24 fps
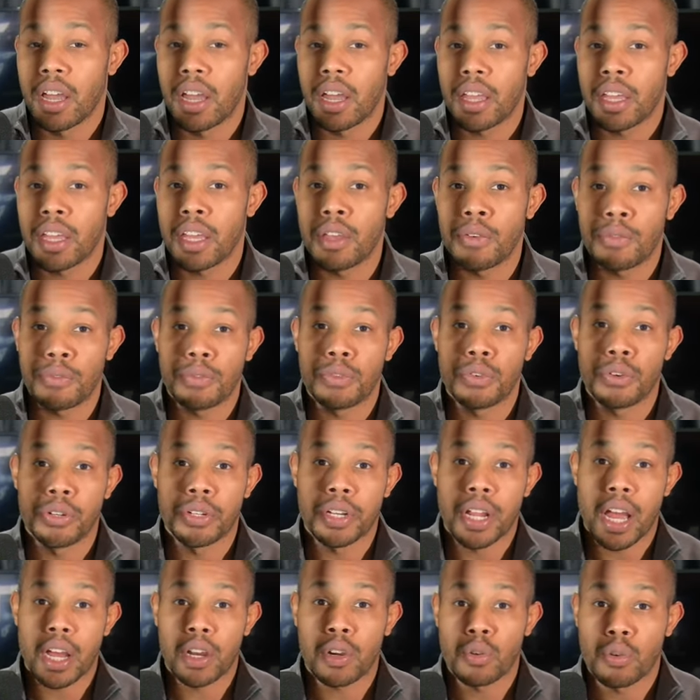if you're
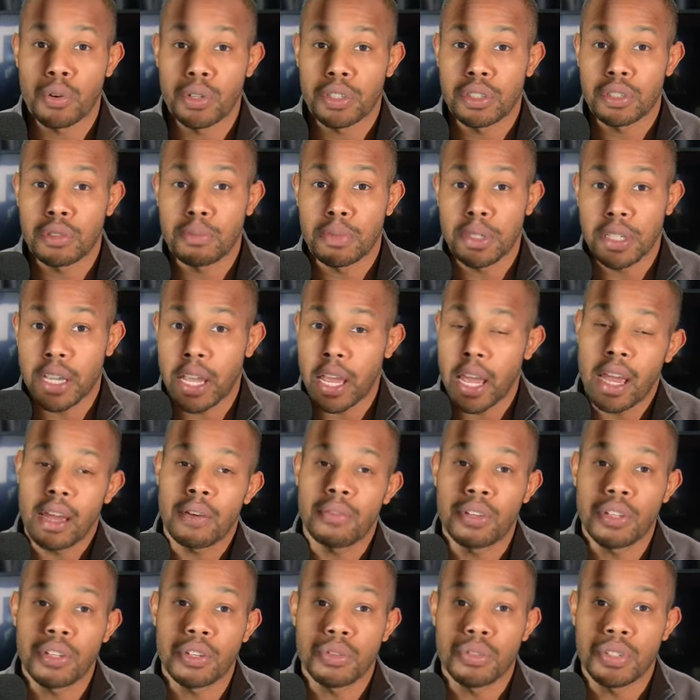not going to be heavy
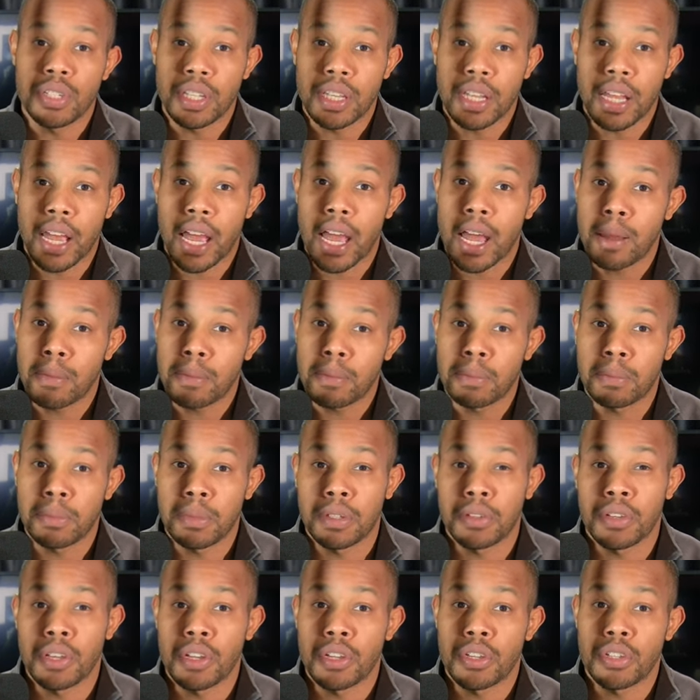using the app
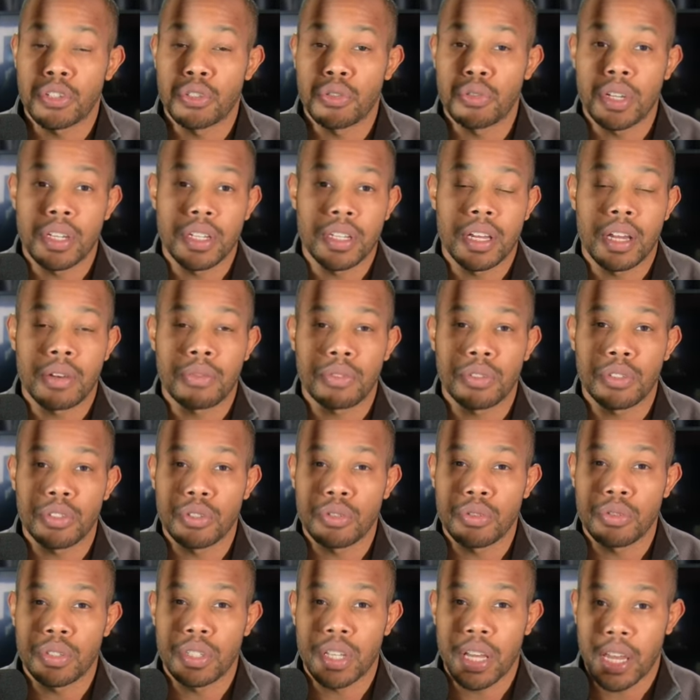because you can definitely
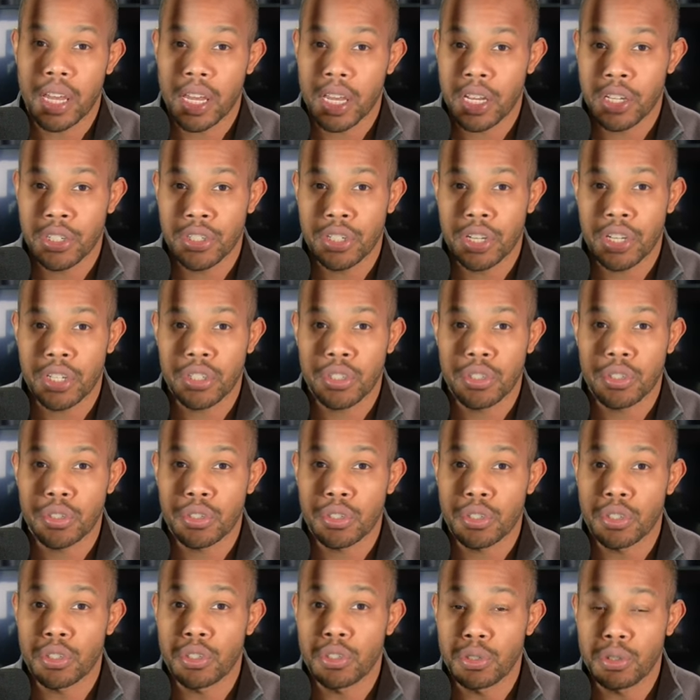use the hand gestures
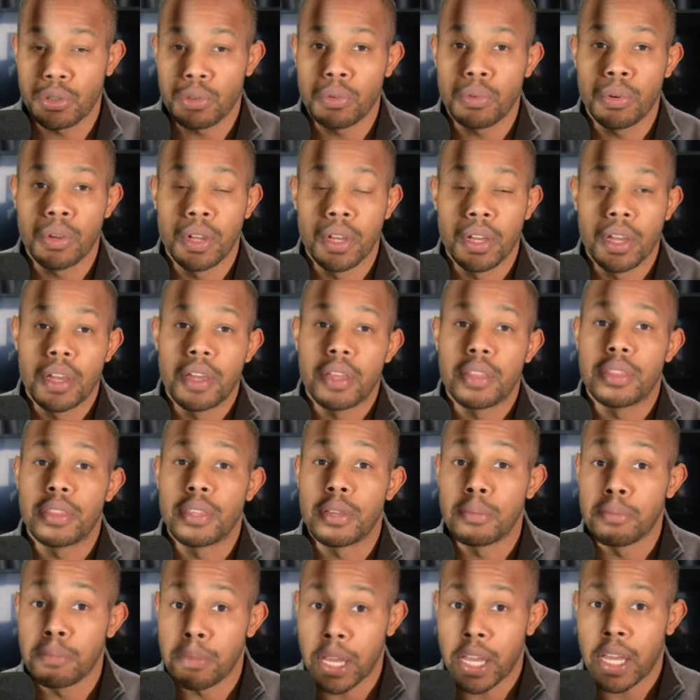to do the
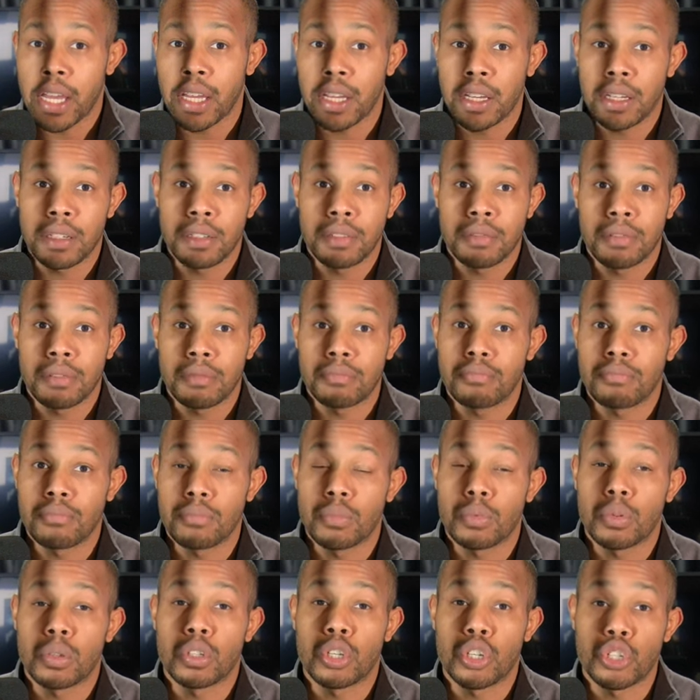main
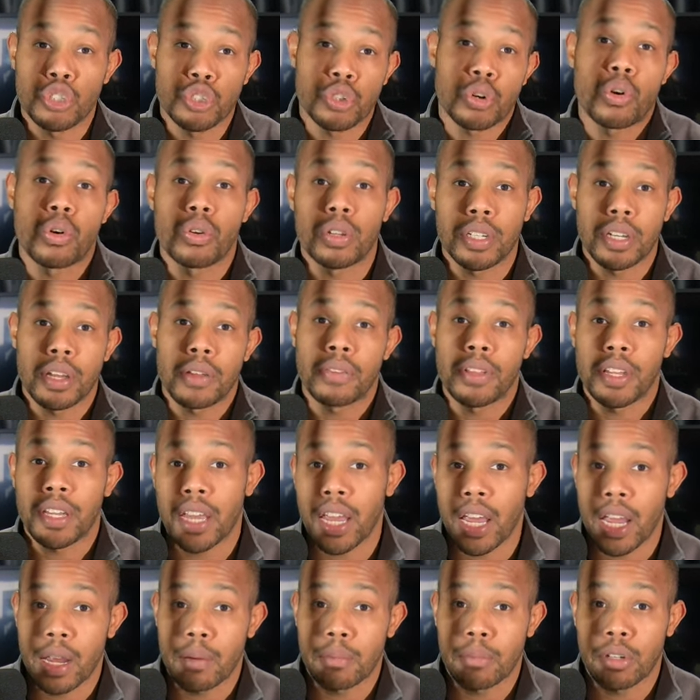controlling of the
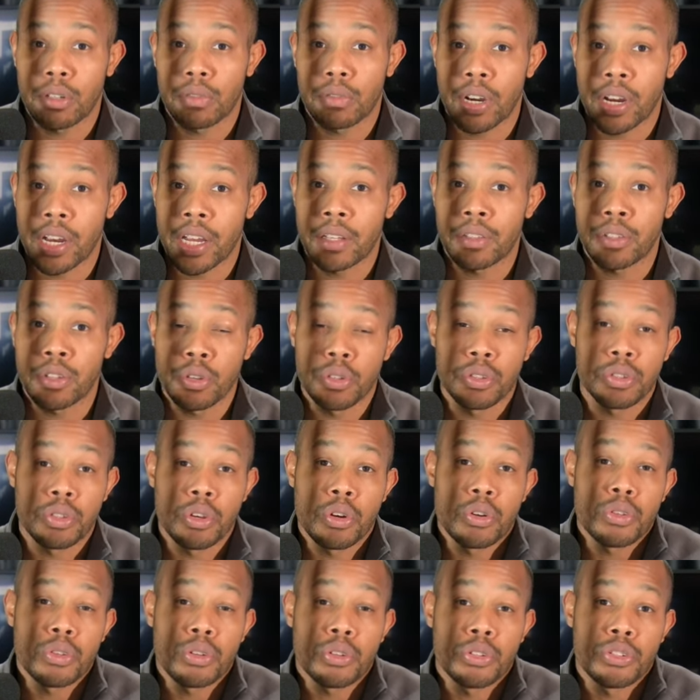camera, right? Those
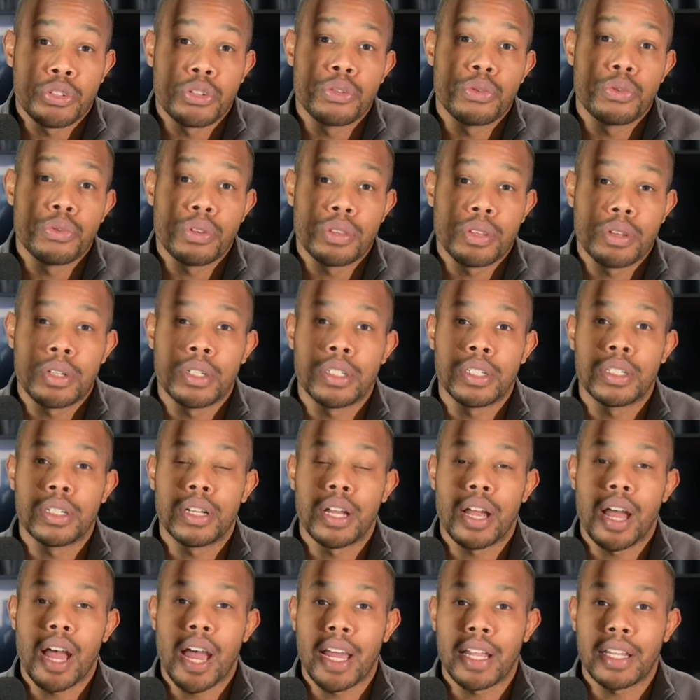those are two of the
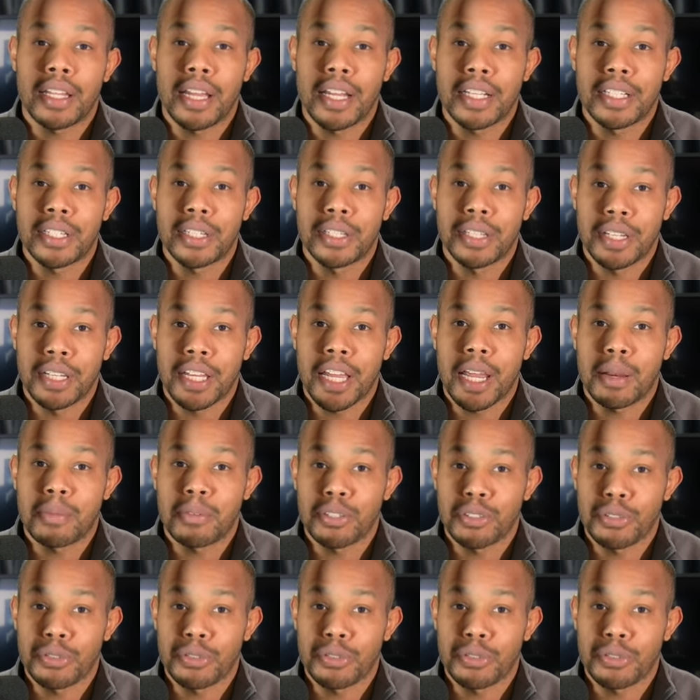highlights of the cameras.